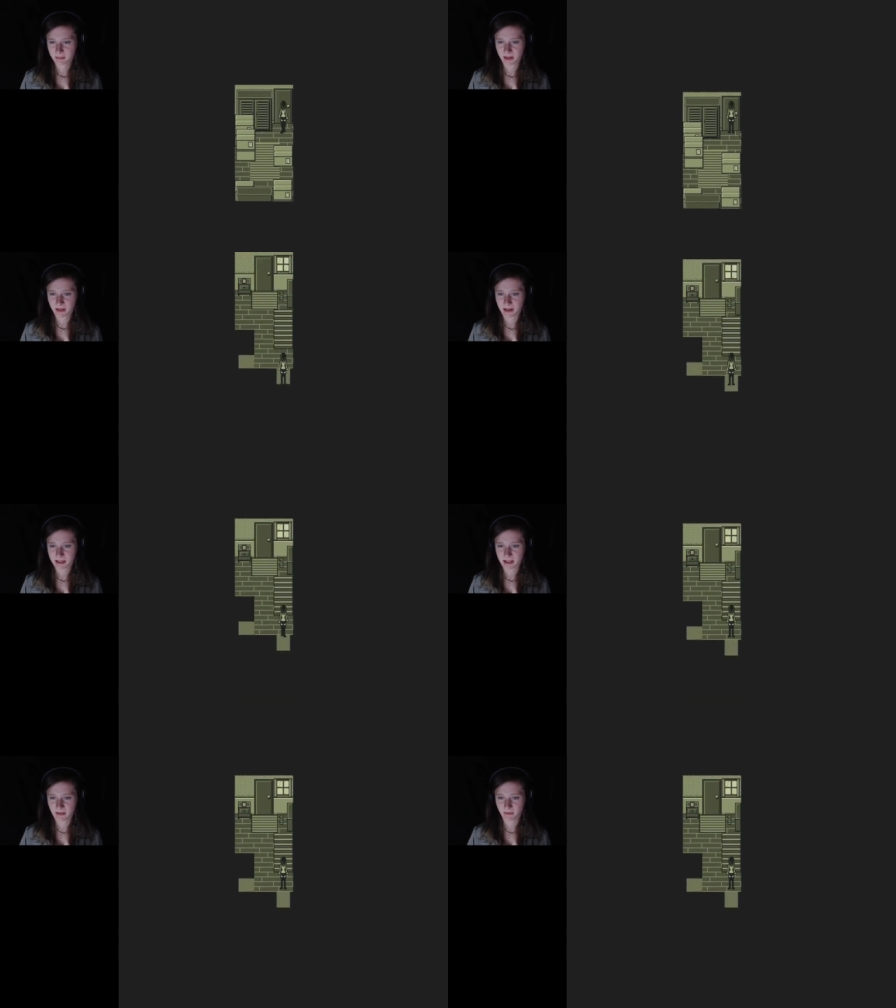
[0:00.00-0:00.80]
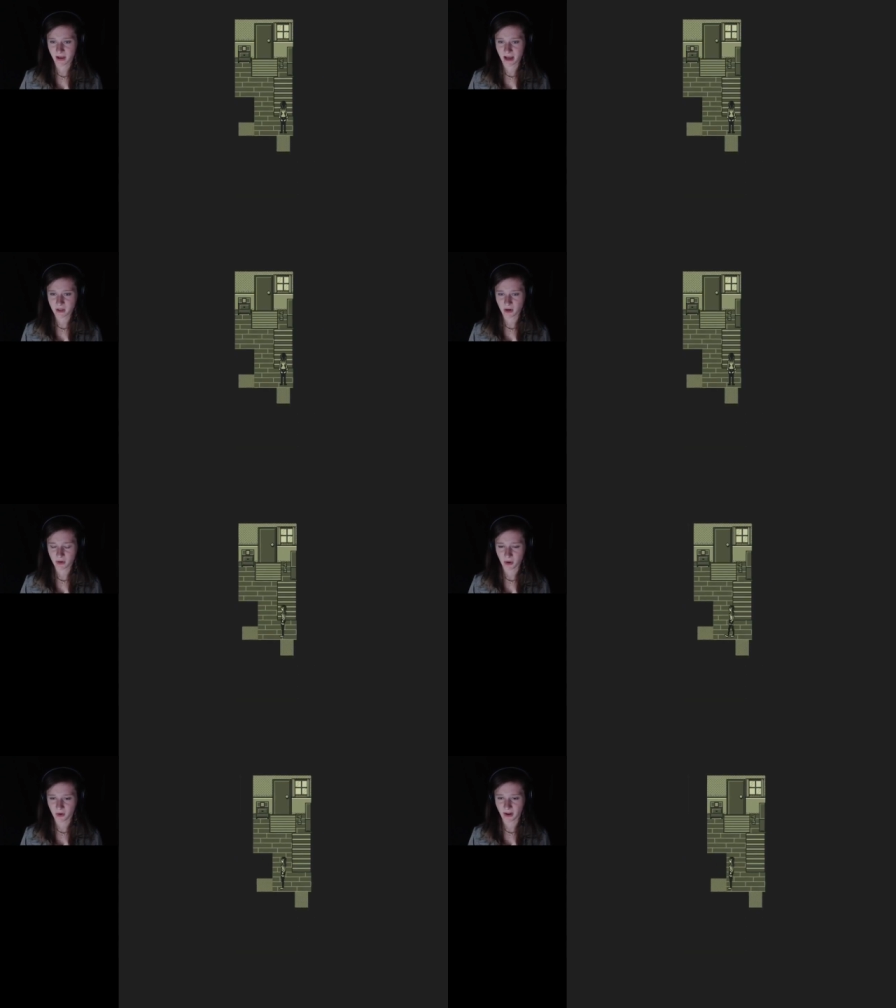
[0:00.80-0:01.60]
because if I
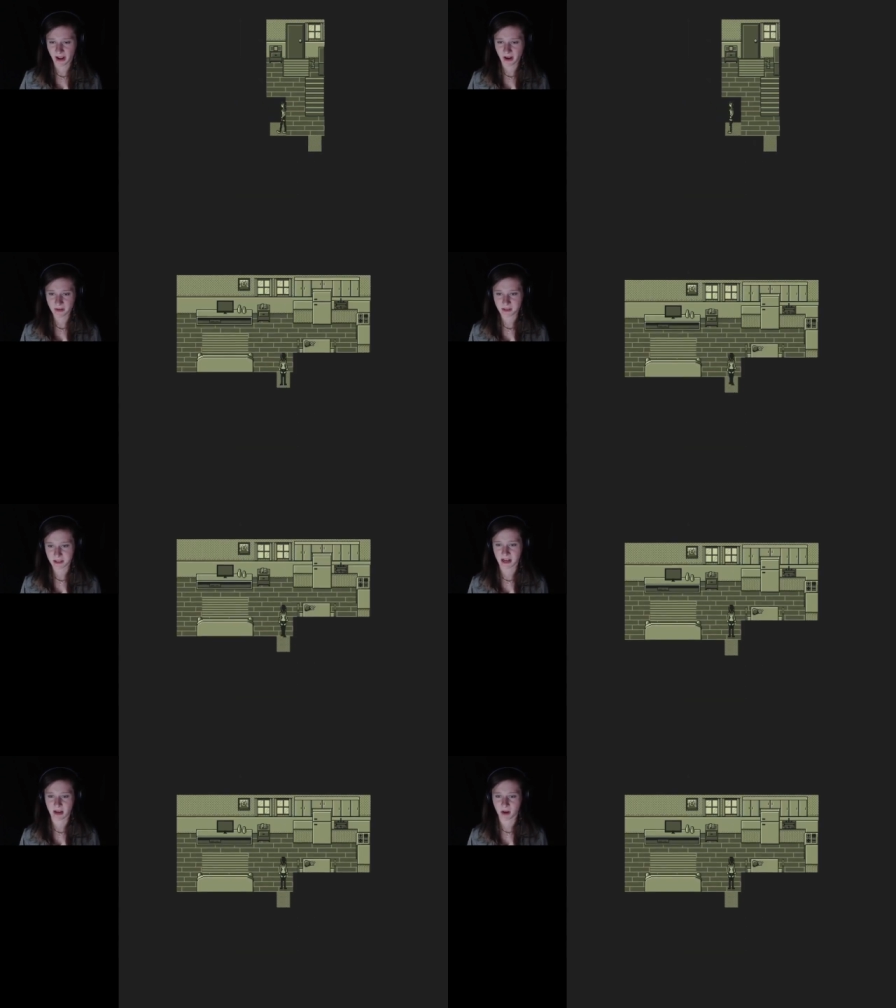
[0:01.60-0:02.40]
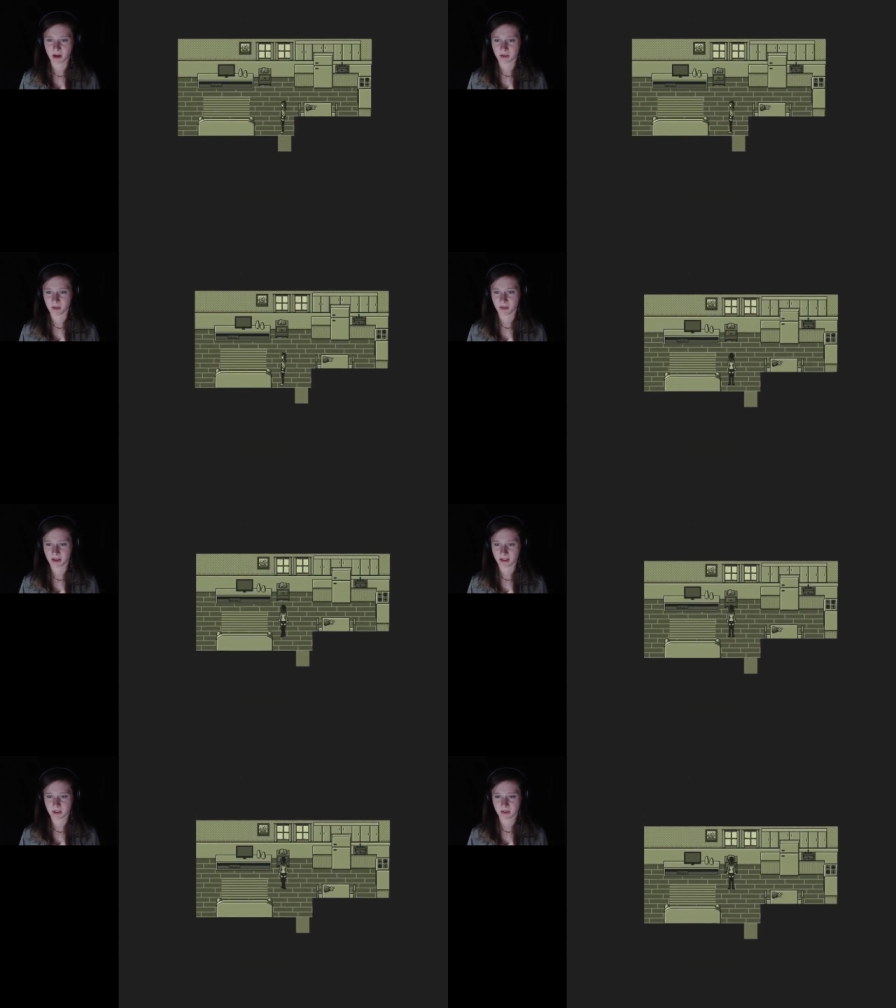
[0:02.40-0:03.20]
don't own a house and I want to do
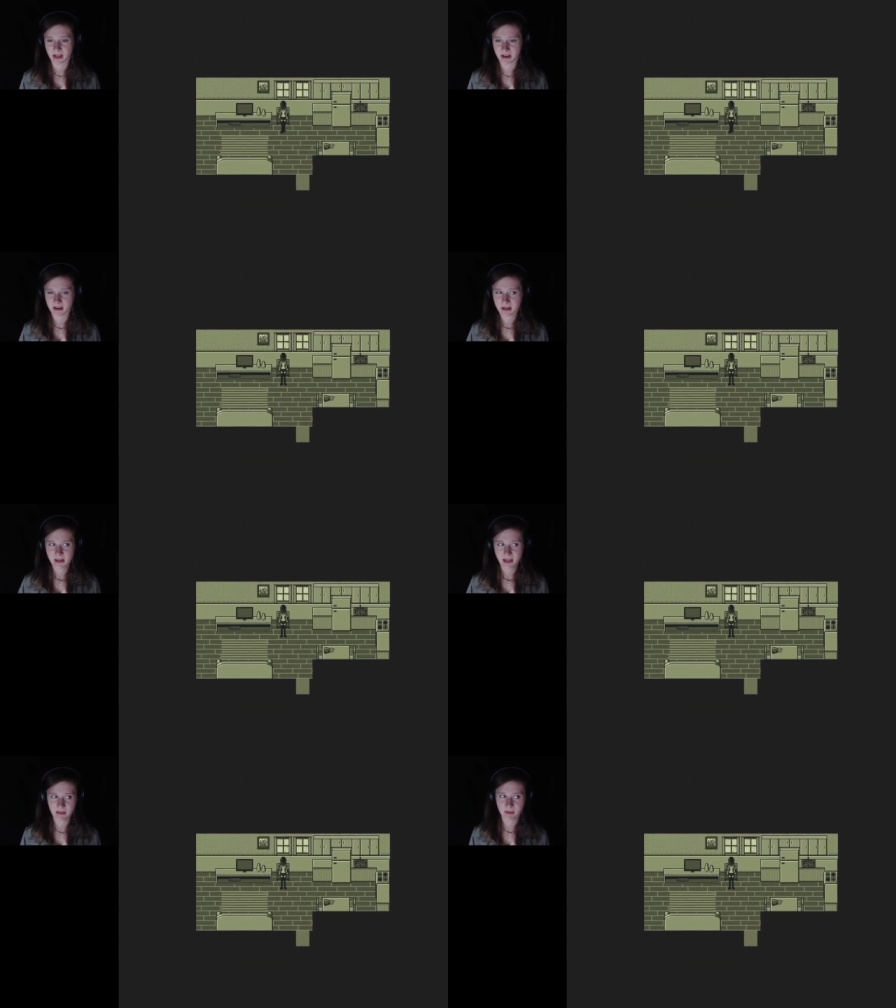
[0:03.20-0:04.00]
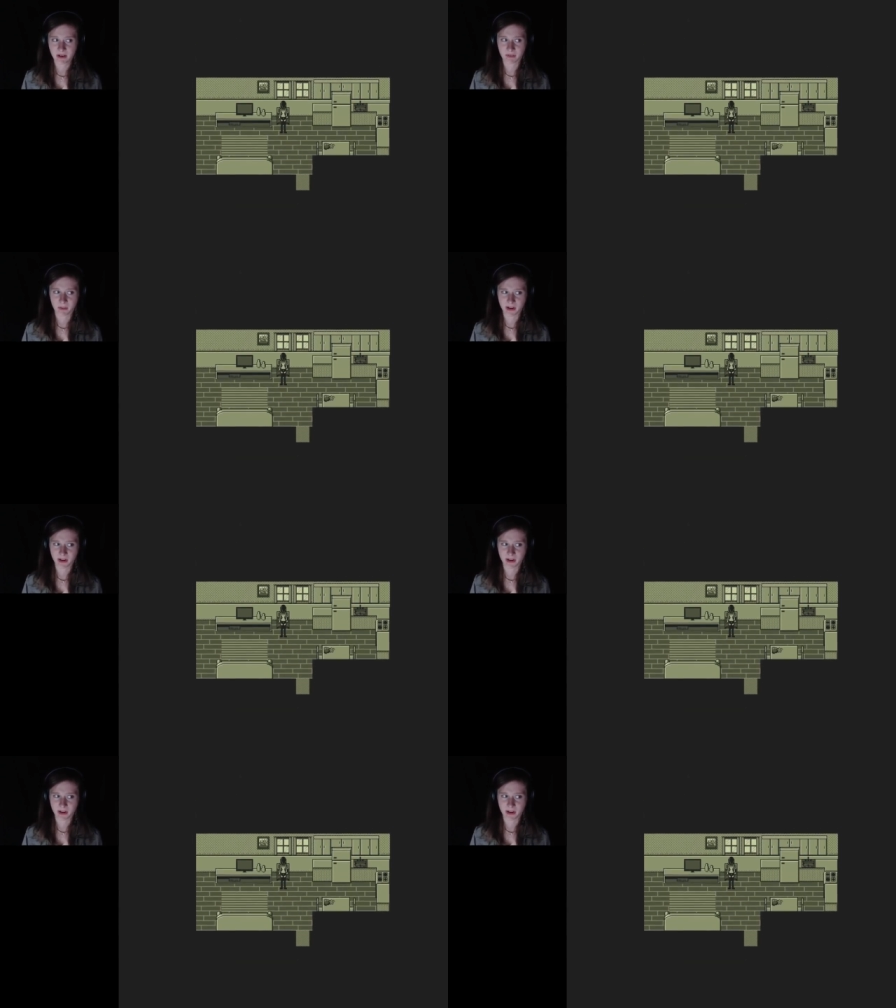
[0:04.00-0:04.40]
things to it, even if the